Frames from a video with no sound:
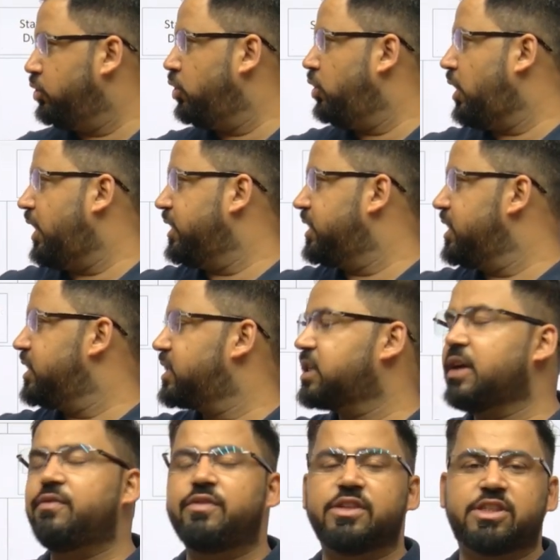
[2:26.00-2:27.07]
So a
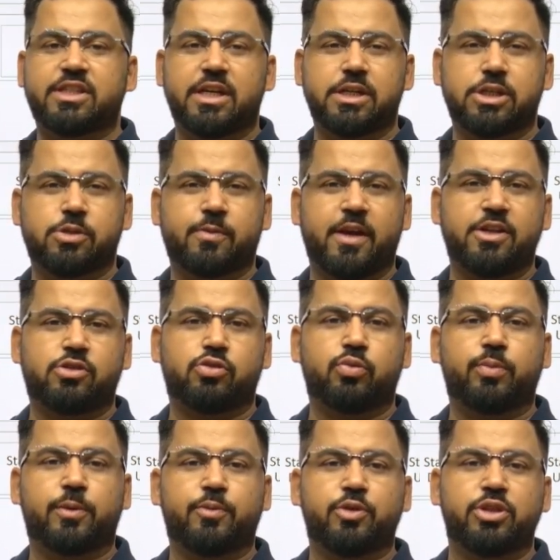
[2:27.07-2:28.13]
system which satisfies
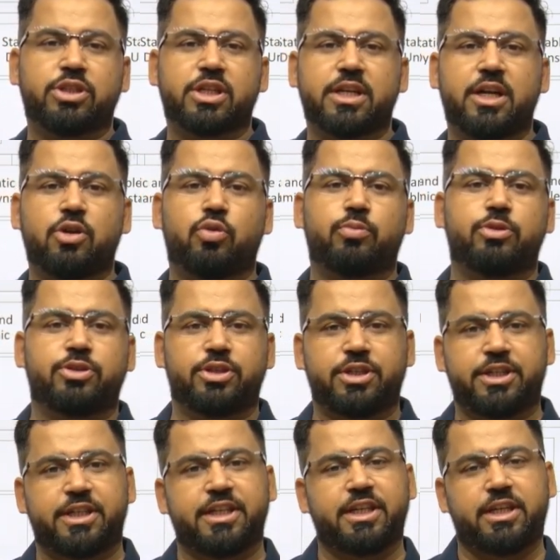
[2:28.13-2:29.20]
superposition and
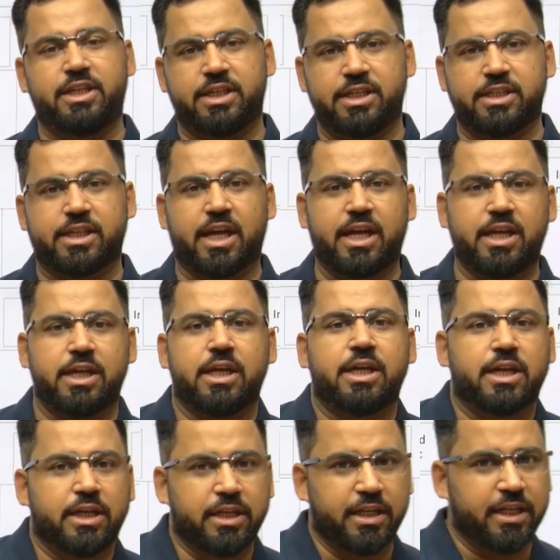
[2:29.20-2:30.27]
homogeneity is a
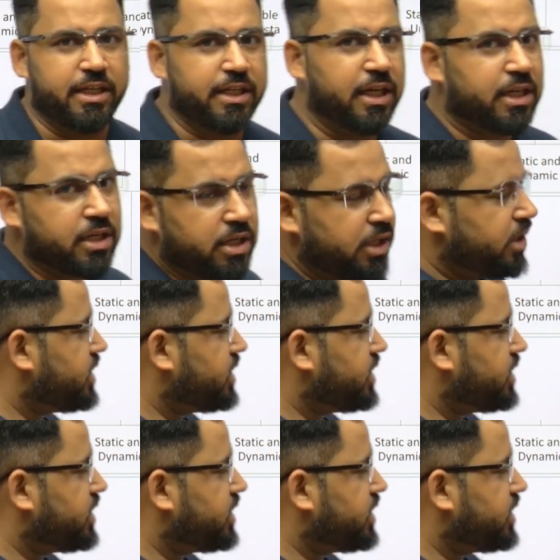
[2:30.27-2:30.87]
linear